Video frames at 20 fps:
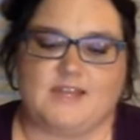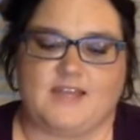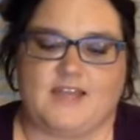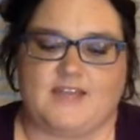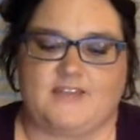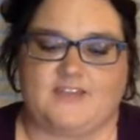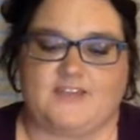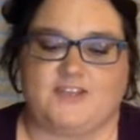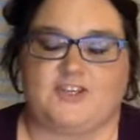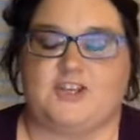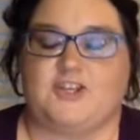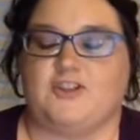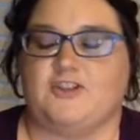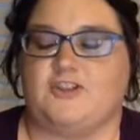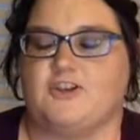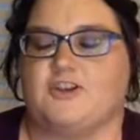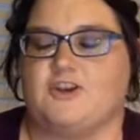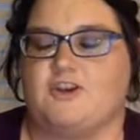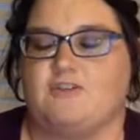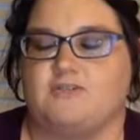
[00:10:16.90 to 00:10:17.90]
and then you can
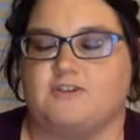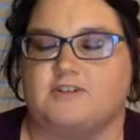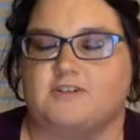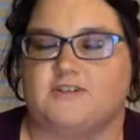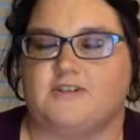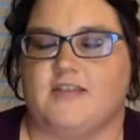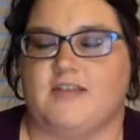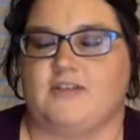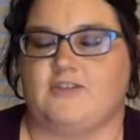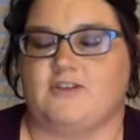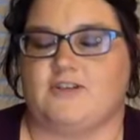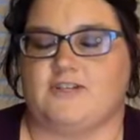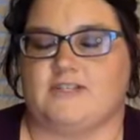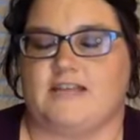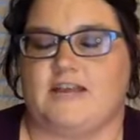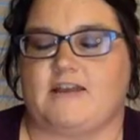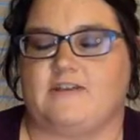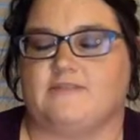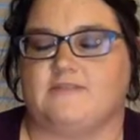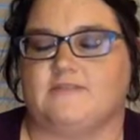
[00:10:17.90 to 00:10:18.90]
look over and look
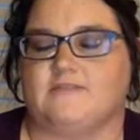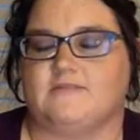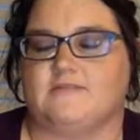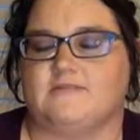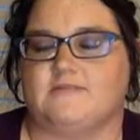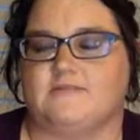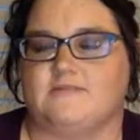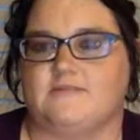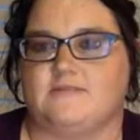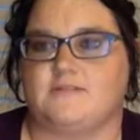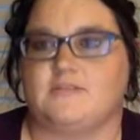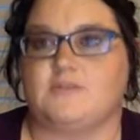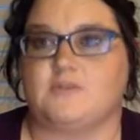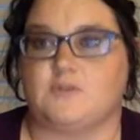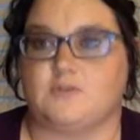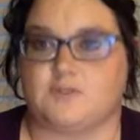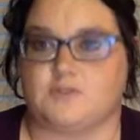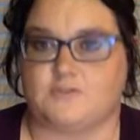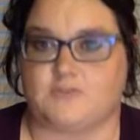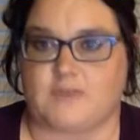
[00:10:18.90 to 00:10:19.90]
down
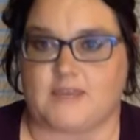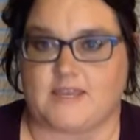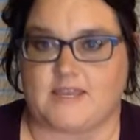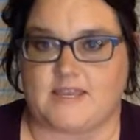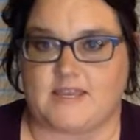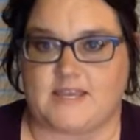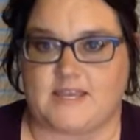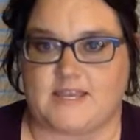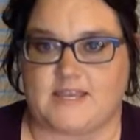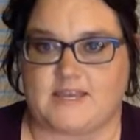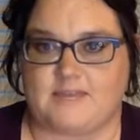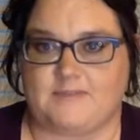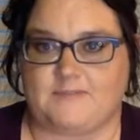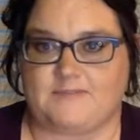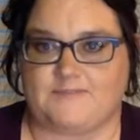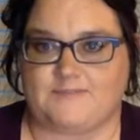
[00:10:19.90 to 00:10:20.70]
towards Waikiki.